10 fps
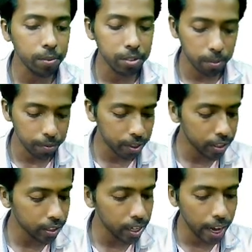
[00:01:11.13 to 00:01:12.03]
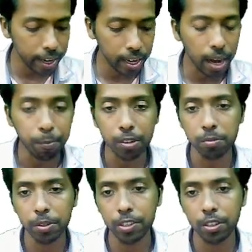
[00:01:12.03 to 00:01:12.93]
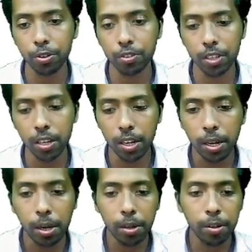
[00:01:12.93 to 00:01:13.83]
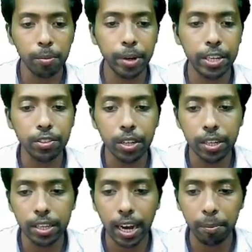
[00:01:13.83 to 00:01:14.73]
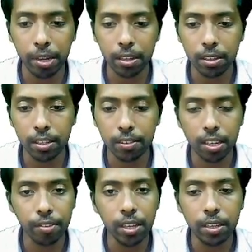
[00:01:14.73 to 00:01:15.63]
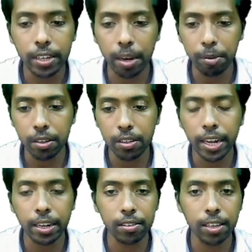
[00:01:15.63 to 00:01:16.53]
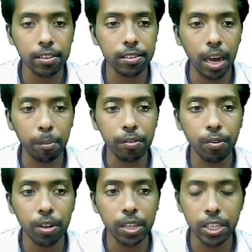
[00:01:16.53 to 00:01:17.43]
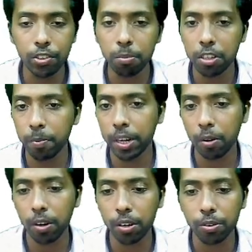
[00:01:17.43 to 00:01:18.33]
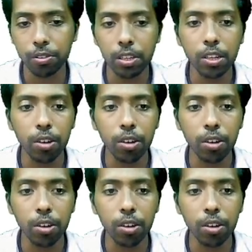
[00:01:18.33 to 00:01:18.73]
some simplification and approximation question based on timing is given, timer 30 seconds timer for each of this particular question.